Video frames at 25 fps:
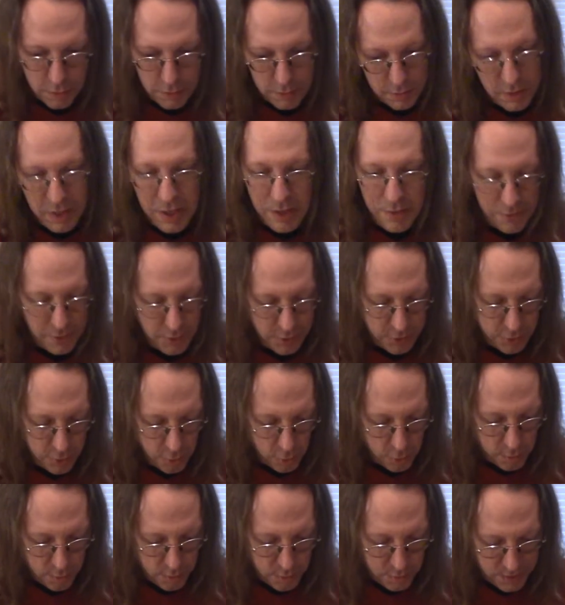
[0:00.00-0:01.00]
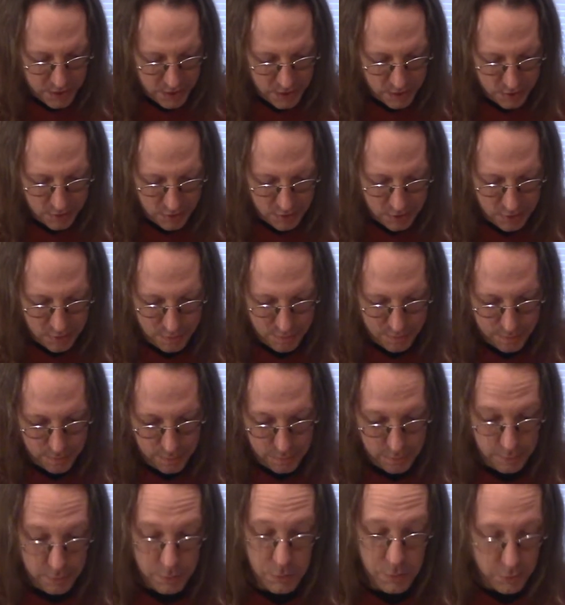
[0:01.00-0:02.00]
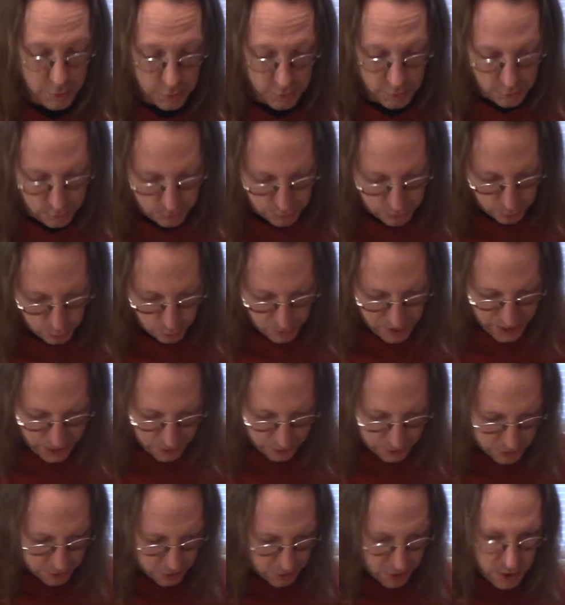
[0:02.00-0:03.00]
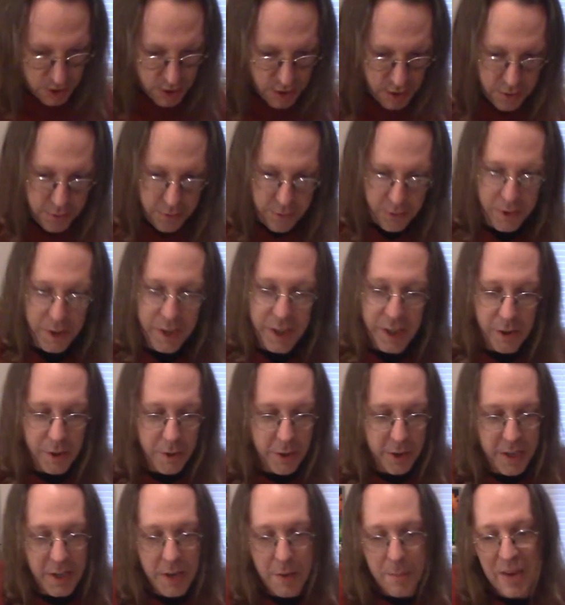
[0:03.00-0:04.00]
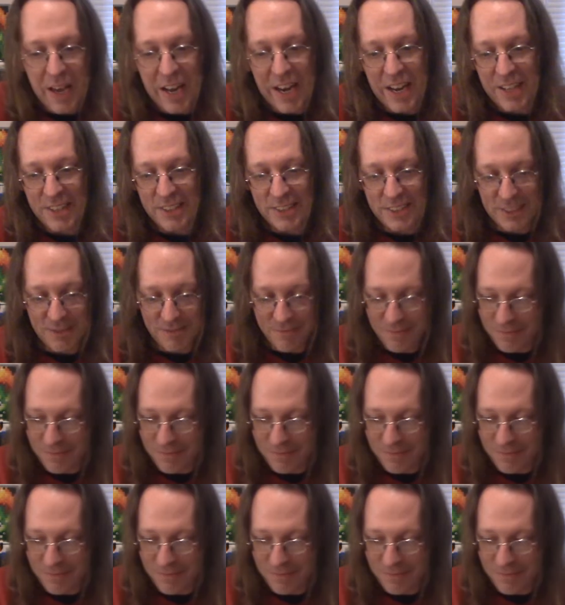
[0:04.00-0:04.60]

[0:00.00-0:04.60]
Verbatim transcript: Infield's normal because there's two outs for Eloy Jimenez.